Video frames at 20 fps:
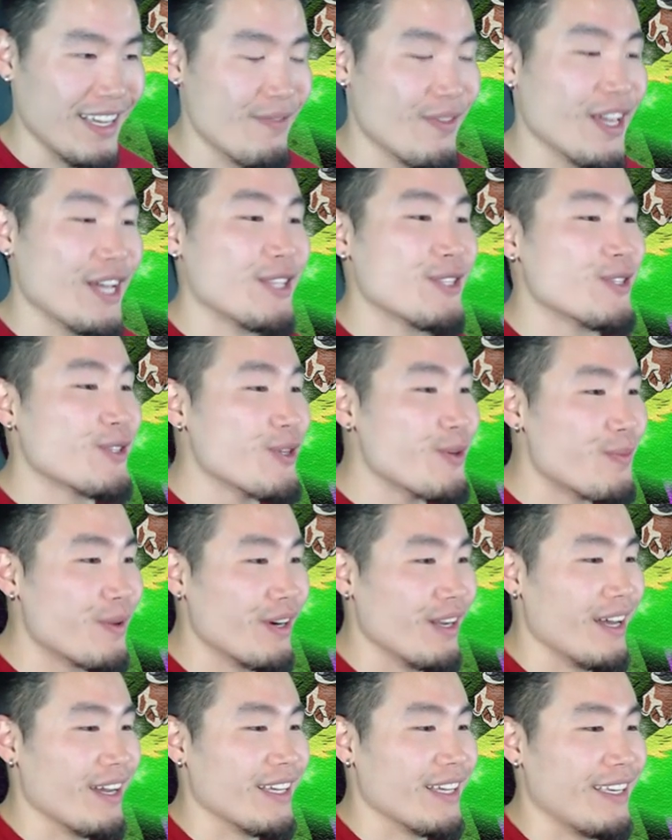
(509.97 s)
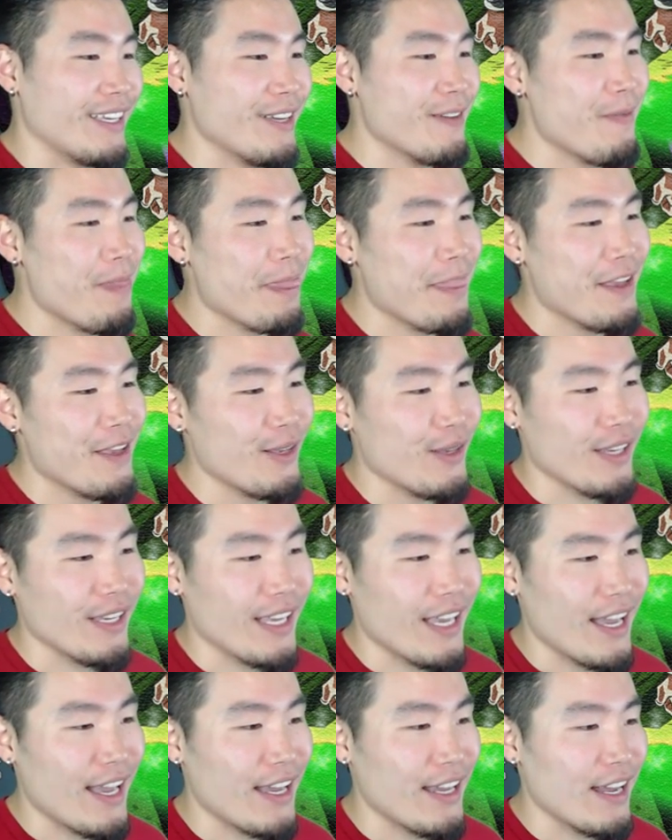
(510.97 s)
If you get super lucky, you can
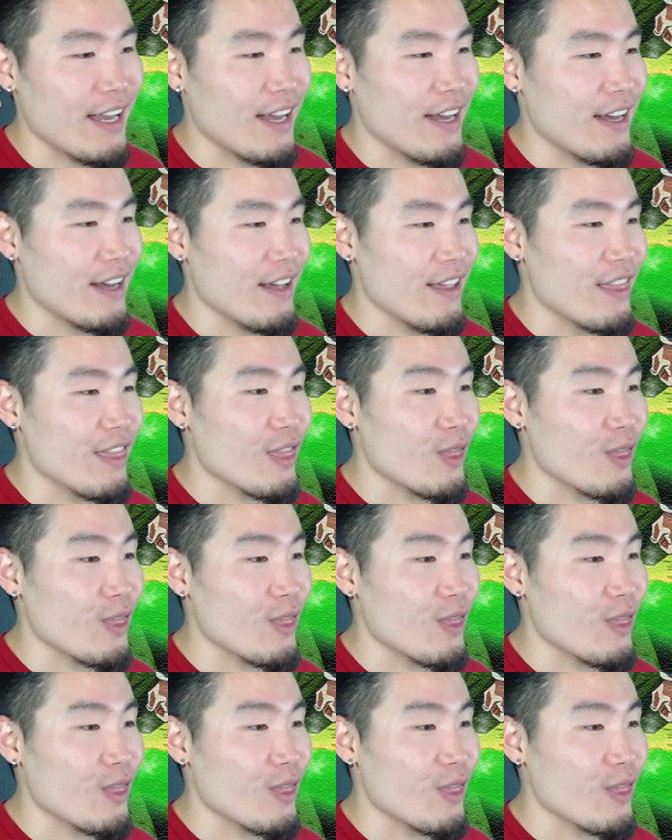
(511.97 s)
get uh,